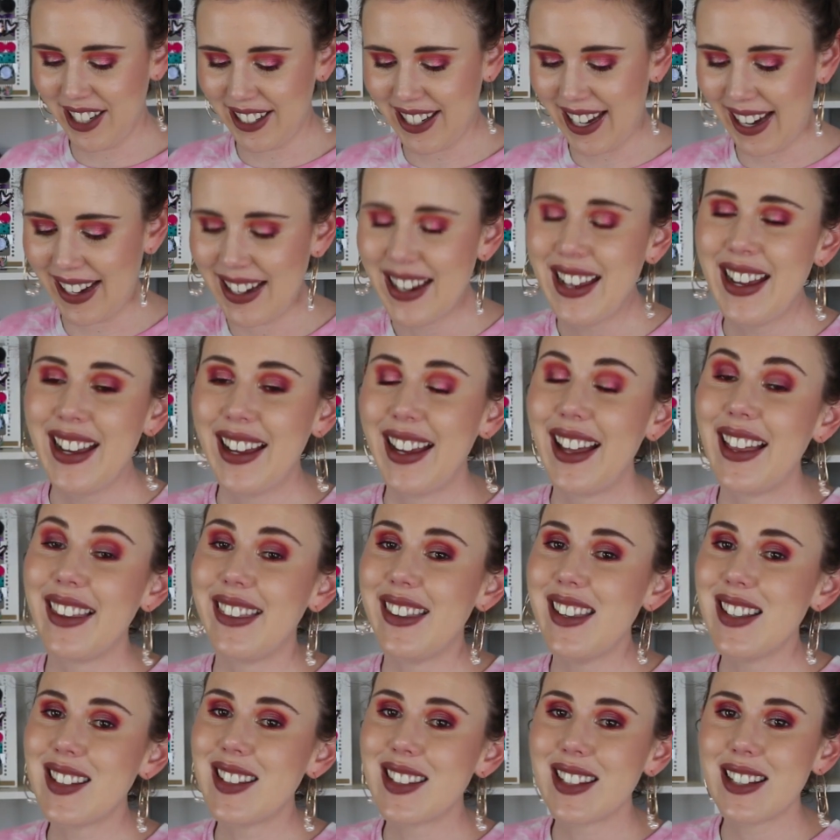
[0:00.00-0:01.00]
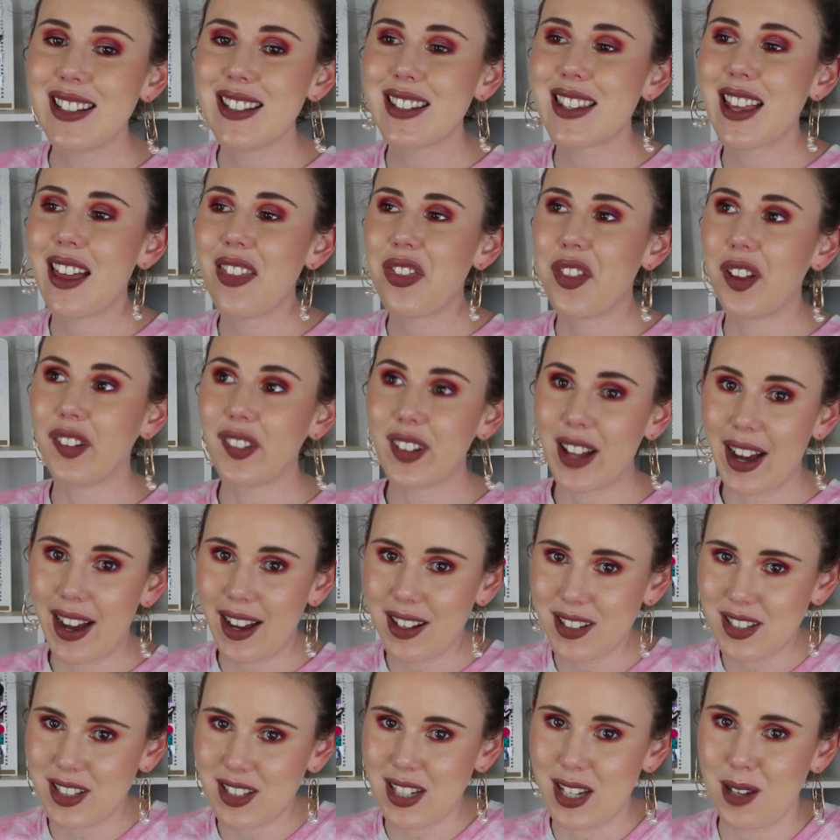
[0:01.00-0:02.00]
Okay, this is the
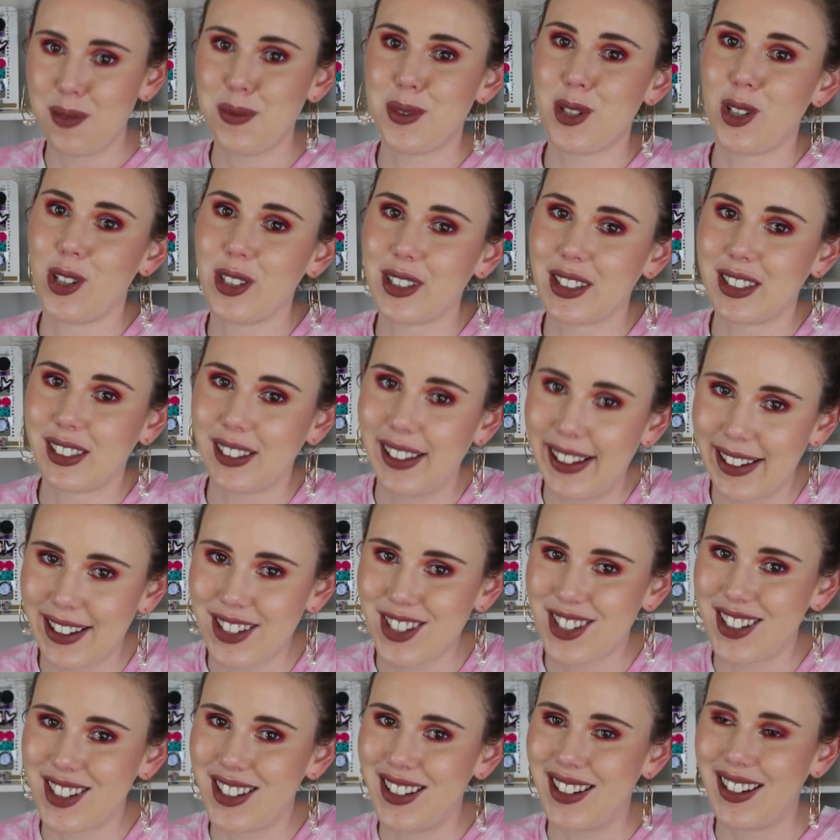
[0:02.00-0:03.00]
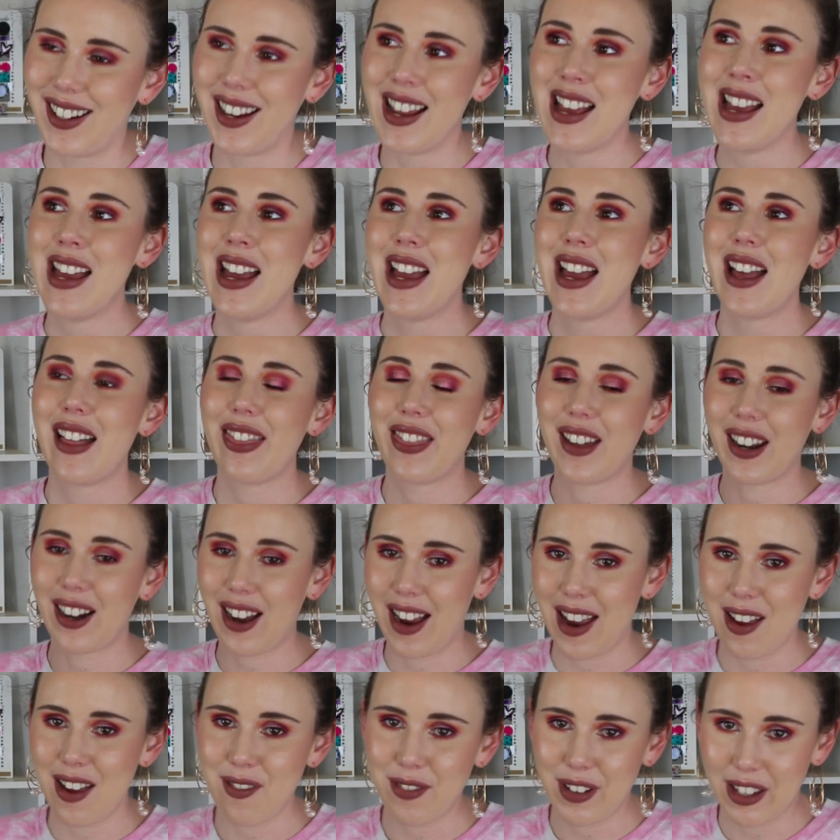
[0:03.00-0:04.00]
last HipDot collection that
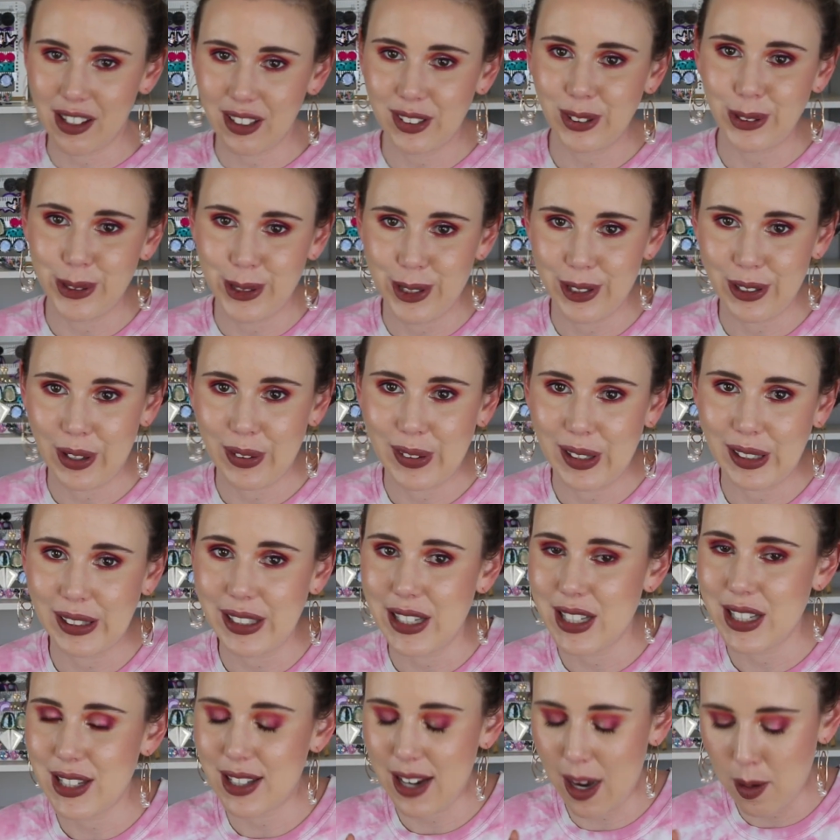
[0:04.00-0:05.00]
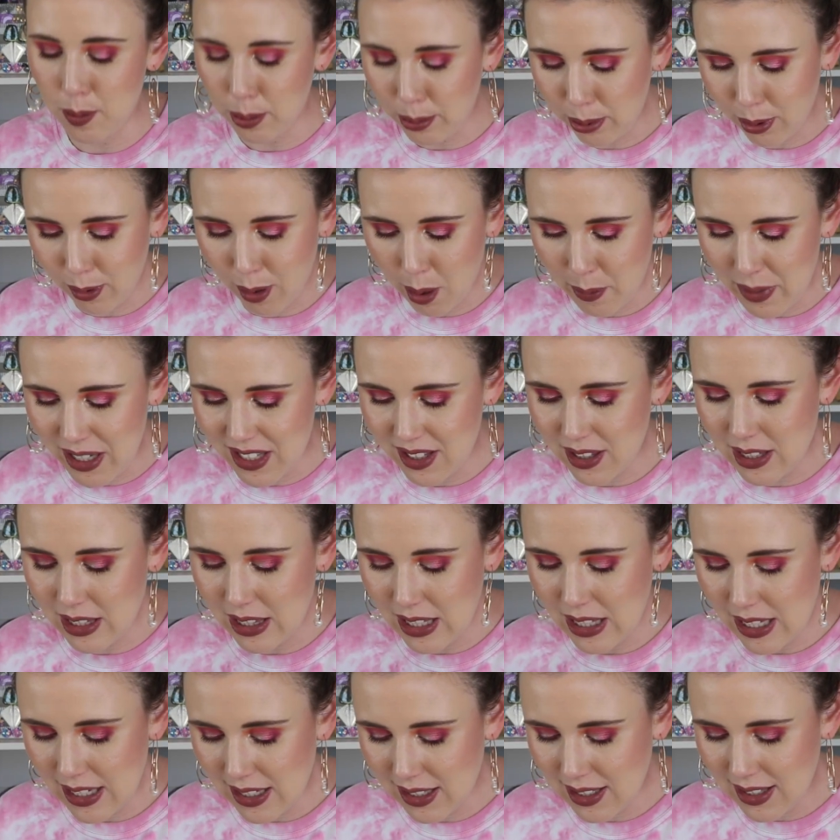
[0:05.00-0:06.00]
I've included on the list, I promise.
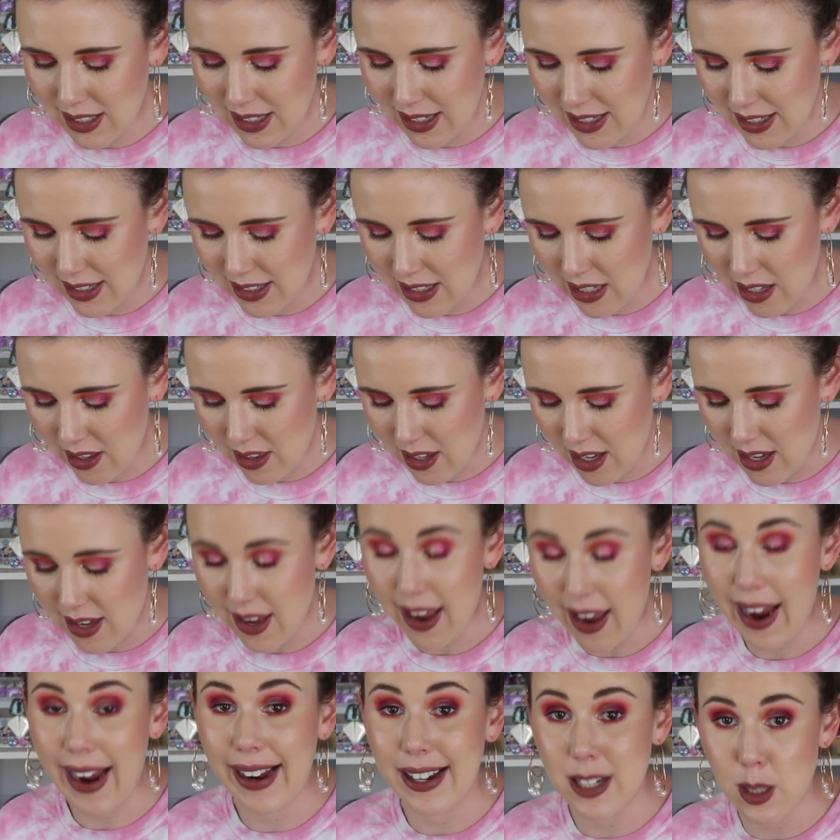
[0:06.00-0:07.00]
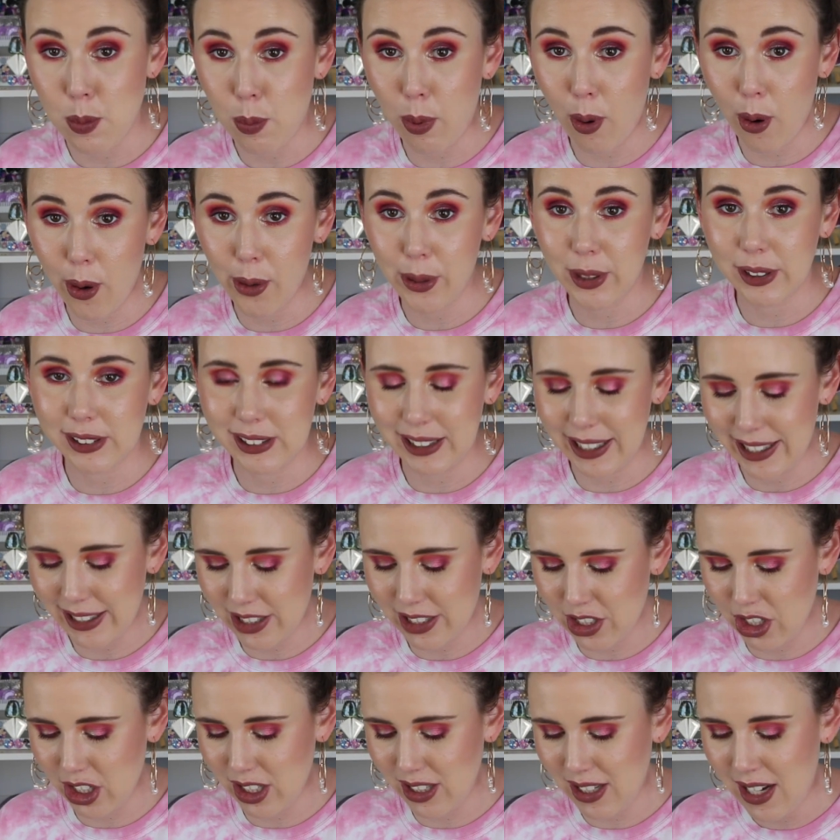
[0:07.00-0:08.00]
This is the Hasbro
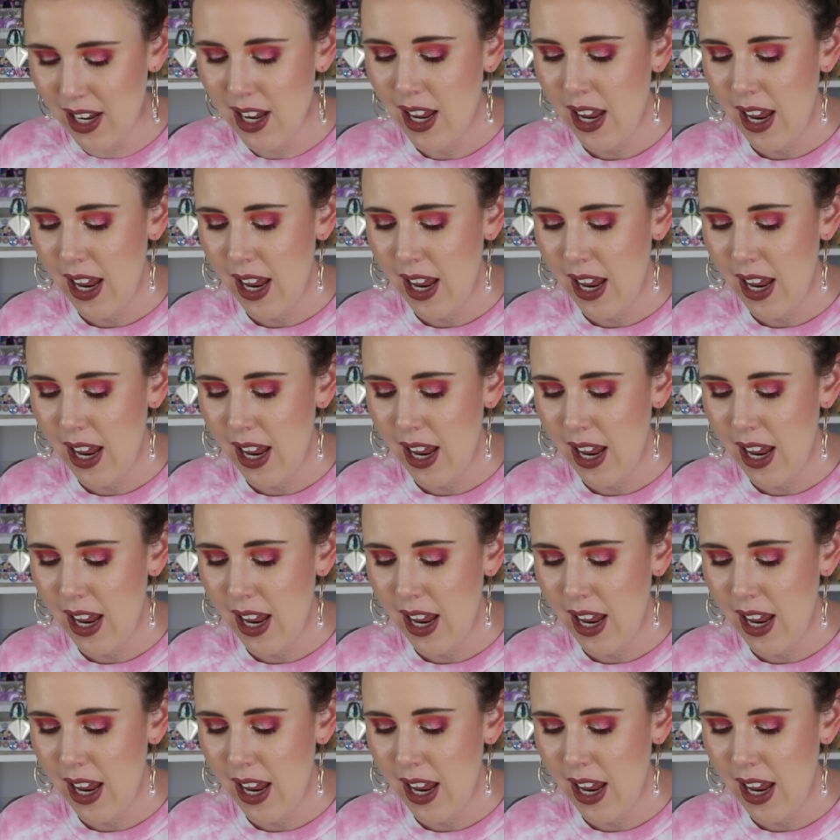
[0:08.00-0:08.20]
collection.